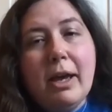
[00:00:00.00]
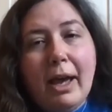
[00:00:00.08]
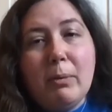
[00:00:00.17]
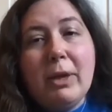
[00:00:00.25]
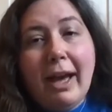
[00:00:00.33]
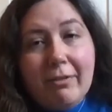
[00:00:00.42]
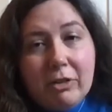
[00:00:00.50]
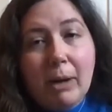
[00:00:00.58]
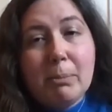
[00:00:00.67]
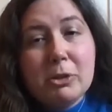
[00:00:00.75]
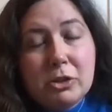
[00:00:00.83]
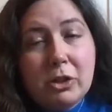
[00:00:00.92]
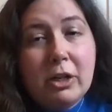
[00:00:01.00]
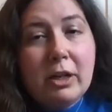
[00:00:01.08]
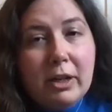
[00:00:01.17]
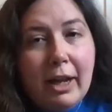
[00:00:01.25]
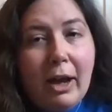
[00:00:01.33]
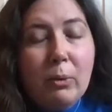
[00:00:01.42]
And we have an opportunity
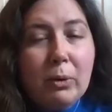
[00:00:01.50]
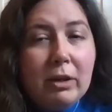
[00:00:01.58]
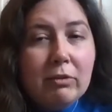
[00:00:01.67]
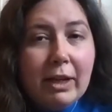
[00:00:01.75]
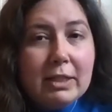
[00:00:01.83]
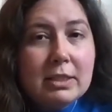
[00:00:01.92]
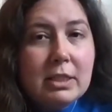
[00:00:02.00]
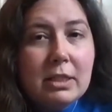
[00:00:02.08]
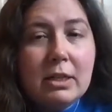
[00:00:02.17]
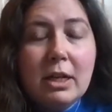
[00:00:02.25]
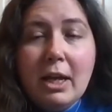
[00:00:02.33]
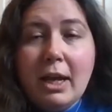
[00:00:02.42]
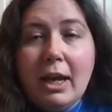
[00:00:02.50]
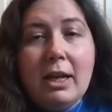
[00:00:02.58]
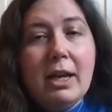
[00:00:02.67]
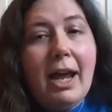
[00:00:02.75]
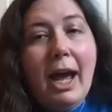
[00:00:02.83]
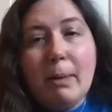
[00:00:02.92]
to now reinvest in.
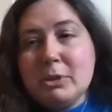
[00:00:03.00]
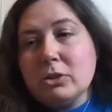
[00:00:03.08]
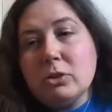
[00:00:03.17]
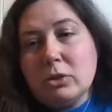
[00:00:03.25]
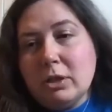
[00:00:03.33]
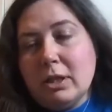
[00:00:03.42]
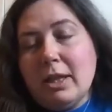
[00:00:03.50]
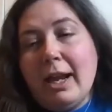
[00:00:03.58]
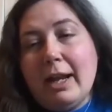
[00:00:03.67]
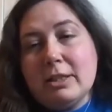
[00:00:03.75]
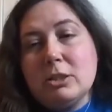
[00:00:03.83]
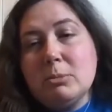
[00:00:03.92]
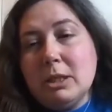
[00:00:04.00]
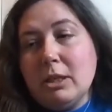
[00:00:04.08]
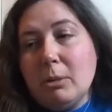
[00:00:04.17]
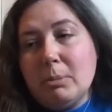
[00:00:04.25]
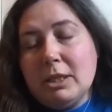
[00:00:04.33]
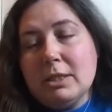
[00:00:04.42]
And absolutely, that has to be
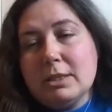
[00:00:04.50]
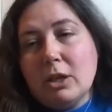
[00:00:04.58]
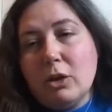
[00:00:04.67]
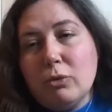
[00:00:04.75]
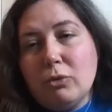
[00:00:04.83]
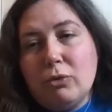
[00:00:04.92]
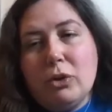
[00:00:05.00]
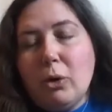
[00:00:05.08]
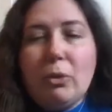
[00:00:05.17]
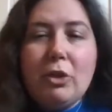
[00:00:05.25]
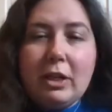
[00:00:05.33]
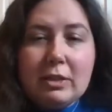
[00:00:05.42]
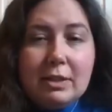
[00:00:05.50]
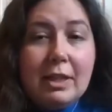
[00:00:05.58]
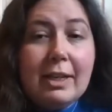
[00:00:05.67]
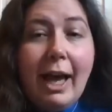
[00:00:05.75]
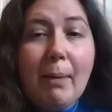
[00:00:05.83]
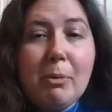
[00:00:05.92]
a piece of, you know, the
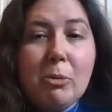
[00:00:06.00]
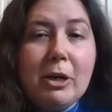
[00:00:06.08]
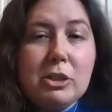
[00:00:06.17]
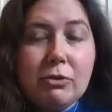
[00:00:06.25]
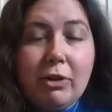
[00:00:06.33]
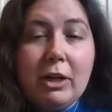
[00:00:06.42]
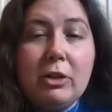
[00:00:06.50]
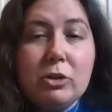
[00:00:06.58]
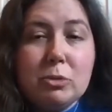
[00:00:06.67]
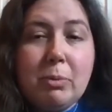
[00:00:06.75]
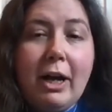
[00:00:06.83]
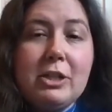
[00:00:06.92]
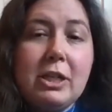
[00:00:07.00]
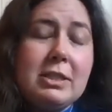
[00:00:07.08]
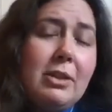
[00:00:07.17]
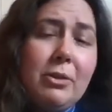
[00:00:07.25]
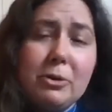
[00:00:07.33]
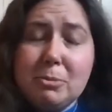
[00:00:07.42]
city capital budget funding those projects
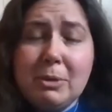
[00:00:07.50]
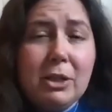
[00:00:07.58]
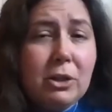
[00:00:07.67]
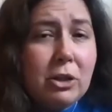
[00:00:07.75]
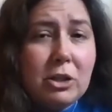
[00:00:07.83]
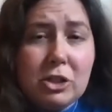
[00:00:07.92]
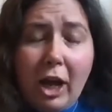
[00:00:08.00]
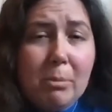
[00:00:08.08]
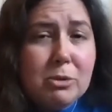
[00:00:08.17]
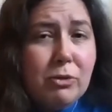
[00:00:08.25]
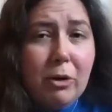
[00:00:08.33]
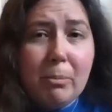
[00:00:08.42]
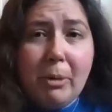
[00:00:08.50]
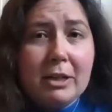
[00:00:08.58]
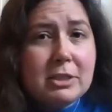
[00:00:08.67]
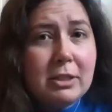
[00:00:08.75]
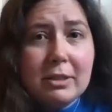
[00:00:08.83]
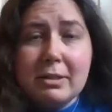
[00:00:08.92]
and those being good jobs for
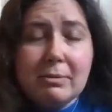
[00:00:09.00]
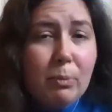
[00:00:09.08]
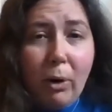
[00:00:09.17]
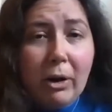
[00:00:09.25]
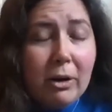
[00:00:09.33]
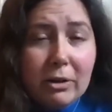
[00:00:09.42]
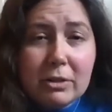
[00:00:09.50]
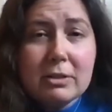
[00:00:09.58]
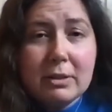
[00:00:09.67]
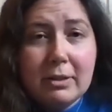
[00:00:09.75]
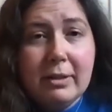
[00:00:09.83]
Boston workers.